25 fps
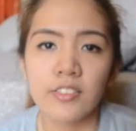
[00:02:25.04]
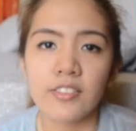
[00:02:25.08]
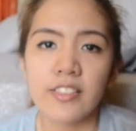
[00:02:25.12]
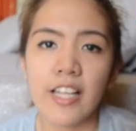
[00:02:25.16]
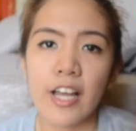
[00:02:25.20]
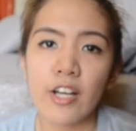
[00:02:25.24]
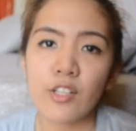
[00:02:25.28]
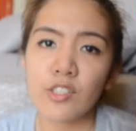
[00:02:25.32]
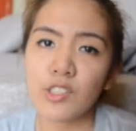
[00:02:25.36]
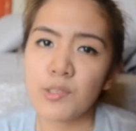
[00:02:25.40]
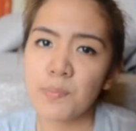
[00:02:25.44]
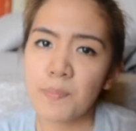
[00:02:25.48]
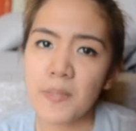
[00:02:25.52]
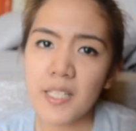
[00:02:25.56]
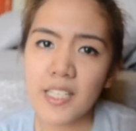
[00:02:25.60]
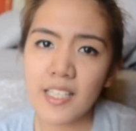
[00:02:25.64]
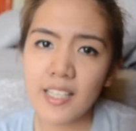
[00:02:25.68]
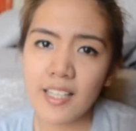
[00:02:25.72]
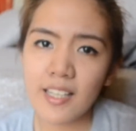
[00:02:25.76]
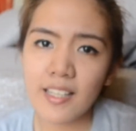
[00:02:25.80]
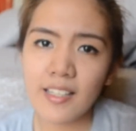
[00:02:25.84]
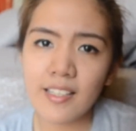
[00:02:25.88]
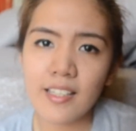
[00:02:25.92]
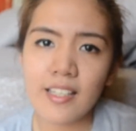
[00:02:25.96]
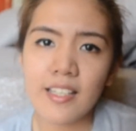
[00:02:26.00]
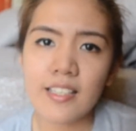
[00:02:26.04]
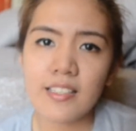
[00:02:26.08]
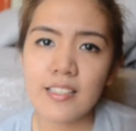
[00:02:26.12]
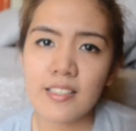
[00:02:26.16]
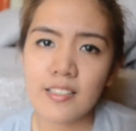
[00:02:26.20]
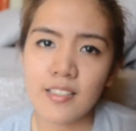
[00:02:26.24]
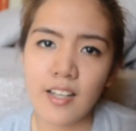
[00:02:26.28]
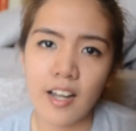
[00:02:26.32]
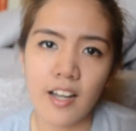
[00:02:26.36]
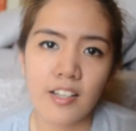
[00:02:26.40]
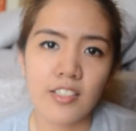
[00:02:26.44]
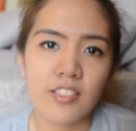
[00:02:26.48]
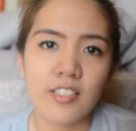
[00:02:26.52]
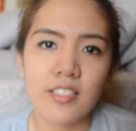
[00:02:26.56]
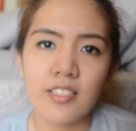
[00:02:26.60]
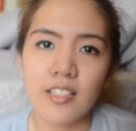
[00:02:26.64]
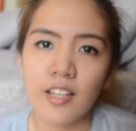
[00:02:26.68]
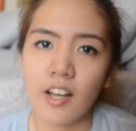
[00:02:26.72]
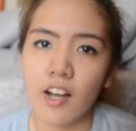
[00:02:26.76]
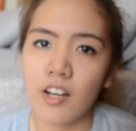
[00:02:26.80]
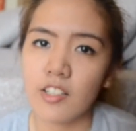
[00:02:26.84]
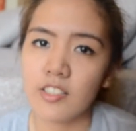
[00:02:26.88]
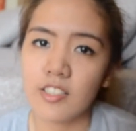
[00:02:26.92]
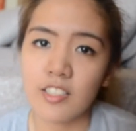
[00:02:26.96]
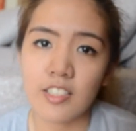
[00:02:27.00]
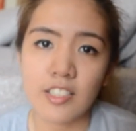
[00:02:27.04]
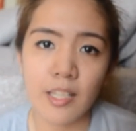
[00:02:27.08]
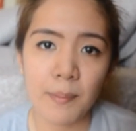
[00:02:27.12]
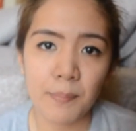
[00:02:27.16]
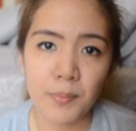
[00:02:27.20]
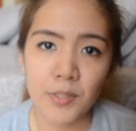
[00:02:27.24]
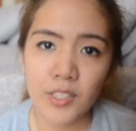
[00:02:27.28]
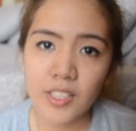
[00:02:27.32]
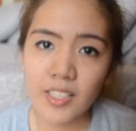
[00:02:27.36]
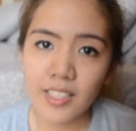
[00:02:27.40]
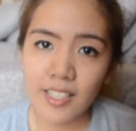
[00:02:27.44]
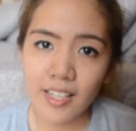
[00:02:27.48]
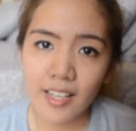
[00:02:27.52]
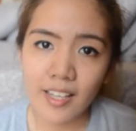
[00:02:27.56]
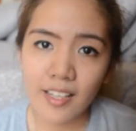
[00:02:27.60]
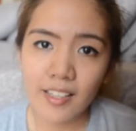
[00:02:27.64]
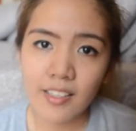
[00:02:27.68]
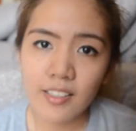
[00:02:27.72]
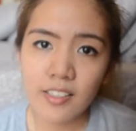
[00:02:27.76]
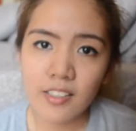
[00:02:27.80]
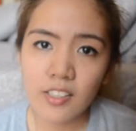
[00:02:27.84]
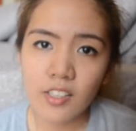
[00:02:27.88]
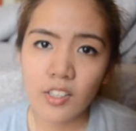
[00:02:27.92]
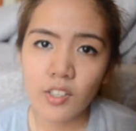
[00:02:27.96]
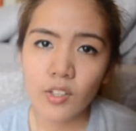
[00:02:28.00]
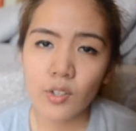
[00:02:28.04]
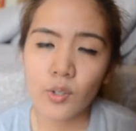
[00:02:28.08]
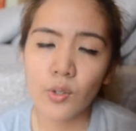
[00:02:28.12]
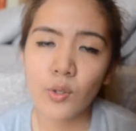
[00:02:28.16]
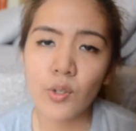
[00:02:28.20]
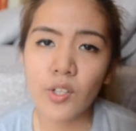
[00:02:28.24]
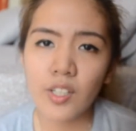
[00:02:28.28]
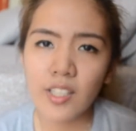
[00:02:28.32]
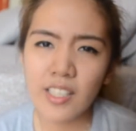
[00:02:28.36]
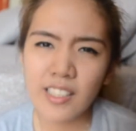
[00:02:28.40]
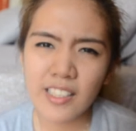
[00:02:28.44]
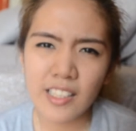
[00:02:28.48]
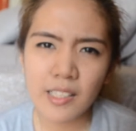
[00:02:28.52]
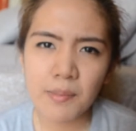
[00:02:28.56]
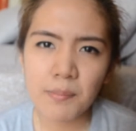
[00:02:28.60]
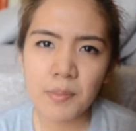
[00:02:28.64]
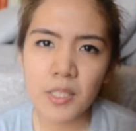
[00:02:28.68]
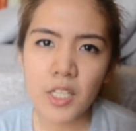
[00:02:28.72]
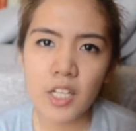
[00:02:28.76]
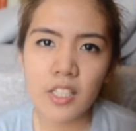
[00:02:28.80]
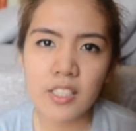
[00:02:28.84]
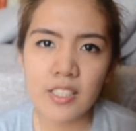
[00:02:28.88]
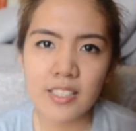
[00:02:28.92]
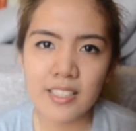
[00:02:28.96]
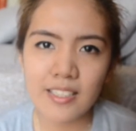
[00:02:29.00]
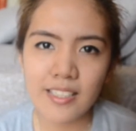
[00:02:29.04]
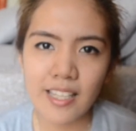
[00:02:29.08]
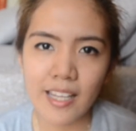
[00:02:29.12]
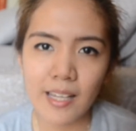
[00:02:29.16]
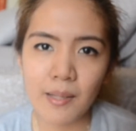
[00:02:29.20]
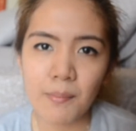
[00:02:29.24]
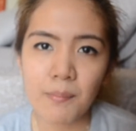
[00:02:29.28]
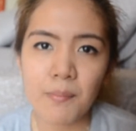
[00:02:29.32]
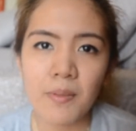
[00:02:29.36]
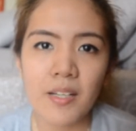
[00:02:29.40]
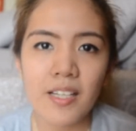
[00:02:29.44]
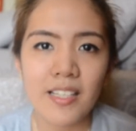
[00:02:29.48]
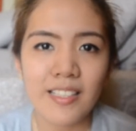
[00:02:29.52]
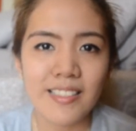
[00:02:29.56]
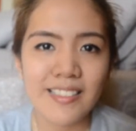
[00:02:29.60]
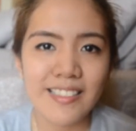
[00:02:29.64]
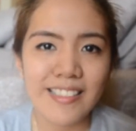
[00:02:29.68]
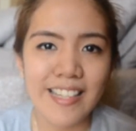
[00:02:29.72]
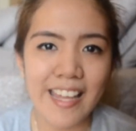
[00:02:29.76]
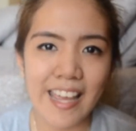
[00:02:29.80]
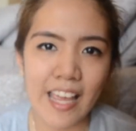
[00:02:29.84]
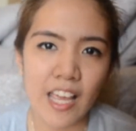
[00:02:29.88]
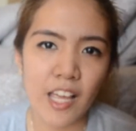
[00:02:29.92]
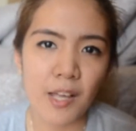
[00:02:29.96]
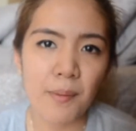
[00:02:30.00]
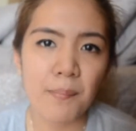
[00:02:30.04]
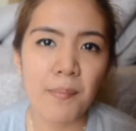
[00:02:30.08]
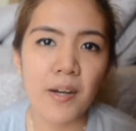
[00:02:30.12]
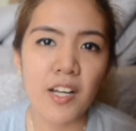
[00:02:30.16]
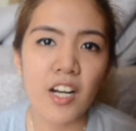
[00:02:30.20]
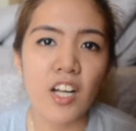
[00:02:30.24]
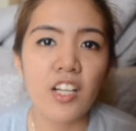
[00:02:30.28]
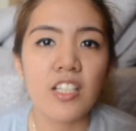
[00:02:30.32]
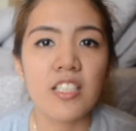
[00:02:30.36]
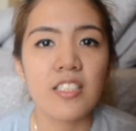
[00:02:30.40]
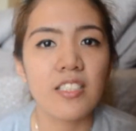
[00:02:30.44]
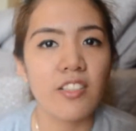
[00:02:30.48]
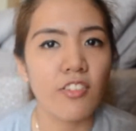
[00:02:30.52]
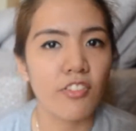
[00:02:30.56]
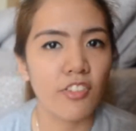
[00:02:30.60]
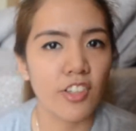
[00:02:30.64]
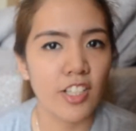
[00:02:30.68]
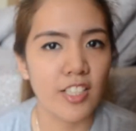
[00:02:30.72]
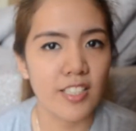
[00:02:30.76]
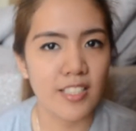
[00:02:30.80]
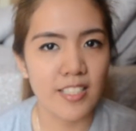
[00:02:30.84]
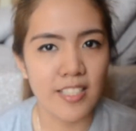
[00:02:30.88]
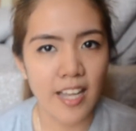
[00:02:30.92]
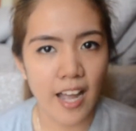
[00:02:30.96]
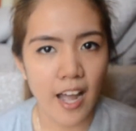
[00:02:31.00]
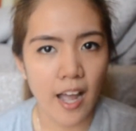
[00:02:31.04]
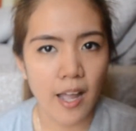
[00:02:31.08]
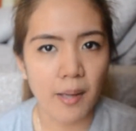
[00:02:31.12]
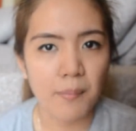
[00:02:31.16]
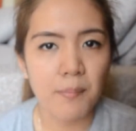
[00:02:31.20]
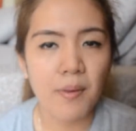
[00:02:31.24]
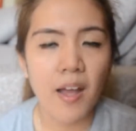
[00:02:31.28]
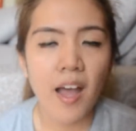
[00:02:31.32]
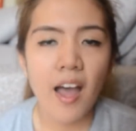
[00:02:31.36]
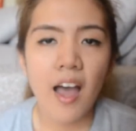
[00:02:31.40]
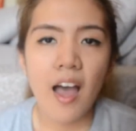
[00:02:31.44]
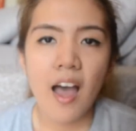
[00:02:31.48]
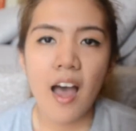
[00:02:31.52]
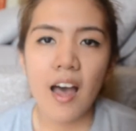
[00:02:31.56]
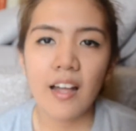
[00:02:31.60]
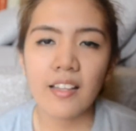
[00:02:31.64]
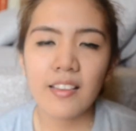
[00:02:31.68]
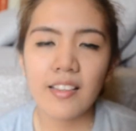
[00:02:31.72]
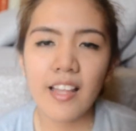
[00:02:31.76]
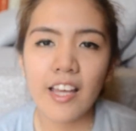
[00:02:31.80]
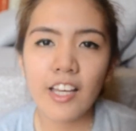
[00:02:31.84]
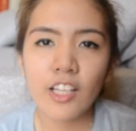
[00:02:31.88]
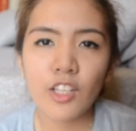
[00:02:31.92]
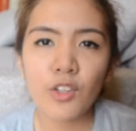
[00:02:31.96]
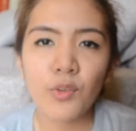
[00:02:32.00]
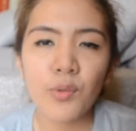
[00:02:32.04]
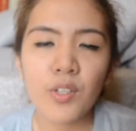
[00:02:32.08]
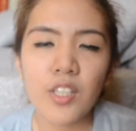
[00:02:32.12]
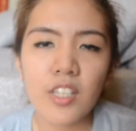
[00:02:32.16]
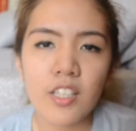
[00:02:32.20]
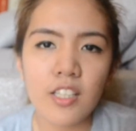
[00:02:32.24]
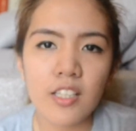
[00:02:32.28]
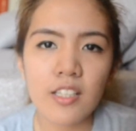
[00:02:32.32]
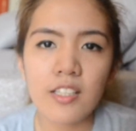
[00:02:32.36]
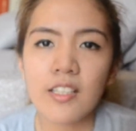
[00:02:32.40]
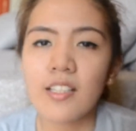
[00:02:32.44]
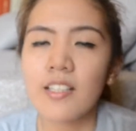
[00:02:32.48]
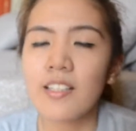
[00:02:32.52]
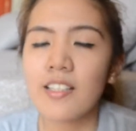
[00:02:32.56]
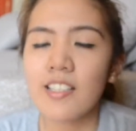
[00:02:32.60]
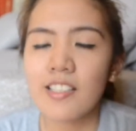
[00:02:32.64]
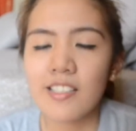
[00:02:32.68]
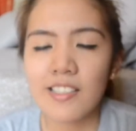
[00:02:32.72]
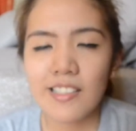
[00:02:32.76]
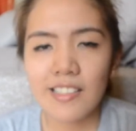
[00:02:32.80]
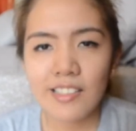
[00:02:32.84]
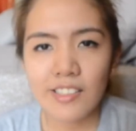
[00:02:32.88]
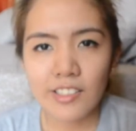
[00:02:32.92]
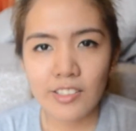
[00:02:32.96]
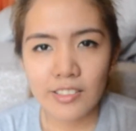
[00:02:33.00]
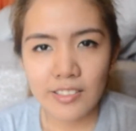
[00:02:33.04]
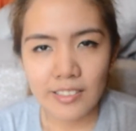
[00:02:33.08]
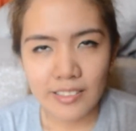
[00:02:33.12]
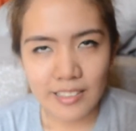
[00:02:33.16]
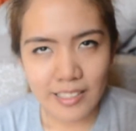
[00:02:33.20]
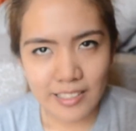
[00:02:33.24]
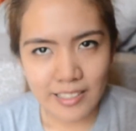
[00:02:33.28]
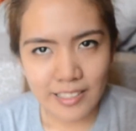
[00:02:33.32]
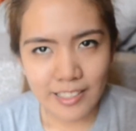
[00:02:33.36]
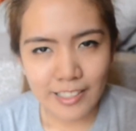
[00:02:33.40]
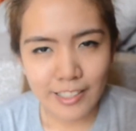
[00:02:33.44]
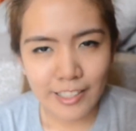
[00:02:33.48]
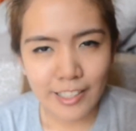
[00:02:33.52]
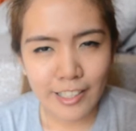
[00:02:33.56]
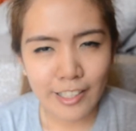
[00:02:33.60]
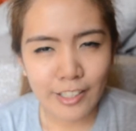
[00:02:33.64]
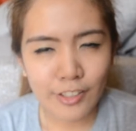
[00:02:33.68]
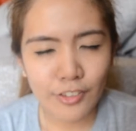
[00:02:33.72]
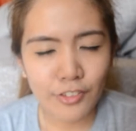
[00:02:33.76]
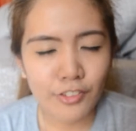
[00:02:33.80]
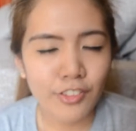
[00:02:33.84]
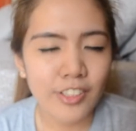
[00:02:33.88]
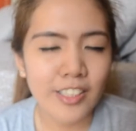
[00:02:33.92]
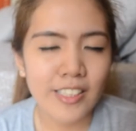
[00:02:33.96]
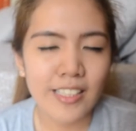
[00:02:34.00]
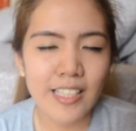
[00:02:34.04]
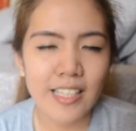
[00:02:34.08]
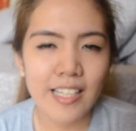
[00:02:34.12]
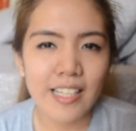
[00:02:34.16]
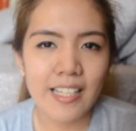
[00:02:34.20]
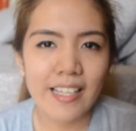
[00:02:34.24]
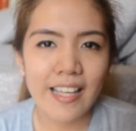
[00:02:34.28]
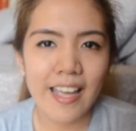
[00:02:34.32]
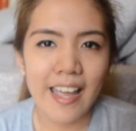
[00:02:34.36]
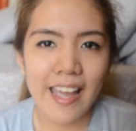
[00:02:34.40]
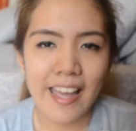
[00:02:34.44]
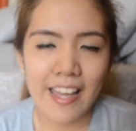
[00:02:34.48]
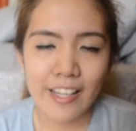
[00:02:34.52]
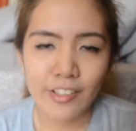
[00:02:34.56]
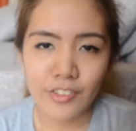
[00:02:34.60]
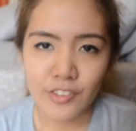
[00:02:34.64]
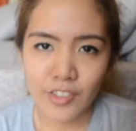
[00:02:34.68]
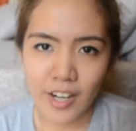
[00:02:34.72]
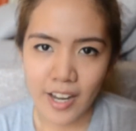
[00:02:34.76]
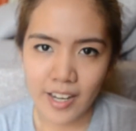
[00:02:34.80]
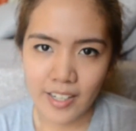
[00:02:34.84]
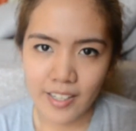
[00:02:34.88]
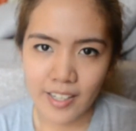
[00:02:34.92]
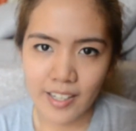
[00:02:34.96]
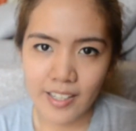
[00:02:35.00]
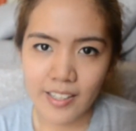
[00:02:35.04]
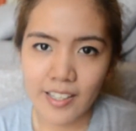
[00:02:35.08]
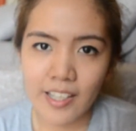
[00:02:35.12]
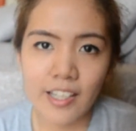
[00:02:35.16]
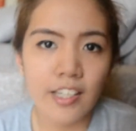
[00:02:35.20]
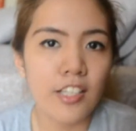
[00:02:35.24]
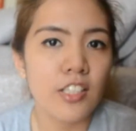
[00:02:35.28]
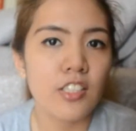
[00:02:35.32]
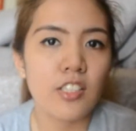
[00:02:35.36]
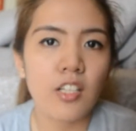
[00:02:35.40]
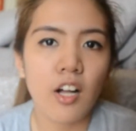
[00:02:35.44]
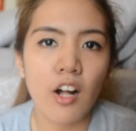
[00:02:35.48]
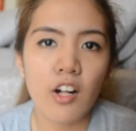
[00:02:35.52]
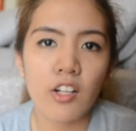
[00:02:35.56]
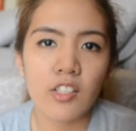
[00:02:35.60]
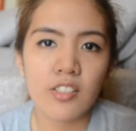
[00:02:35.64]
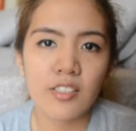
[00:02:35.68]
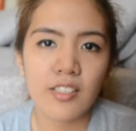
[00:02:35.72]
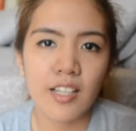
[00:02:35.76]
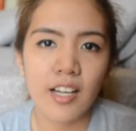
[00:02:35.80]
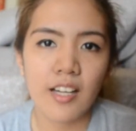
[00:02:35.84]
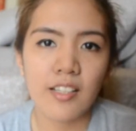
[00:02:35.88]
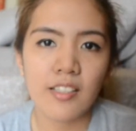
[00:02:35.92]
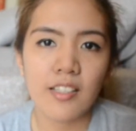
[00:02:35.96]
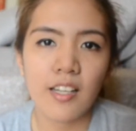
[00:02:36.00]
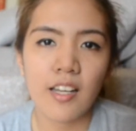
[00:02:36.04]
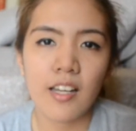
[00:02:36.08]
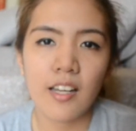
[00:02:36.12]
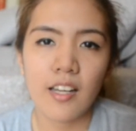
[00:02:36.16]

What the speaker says: Now speaking is done on a separate day, or it can be on the same day but on a different time. Unlike with the listening, reading, and writing, it is all done